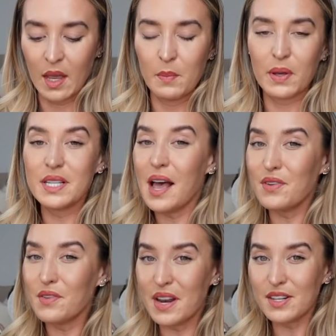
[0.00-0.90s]
Because I have
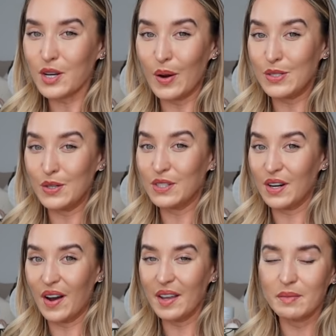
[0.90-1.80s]
an event to go to
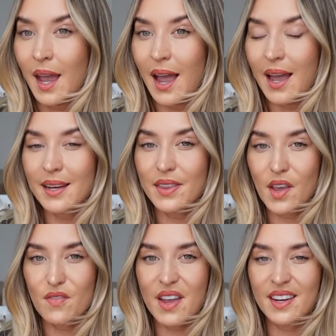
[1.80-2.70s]
tonight. And the
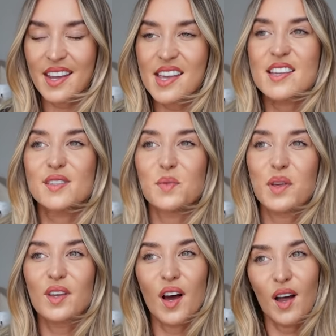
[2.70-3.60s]
event is
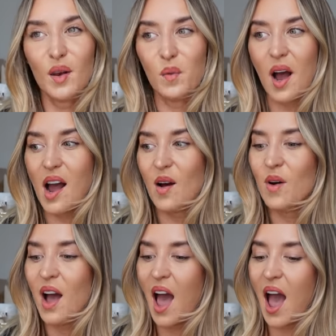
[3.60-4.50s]
with Colour Wow.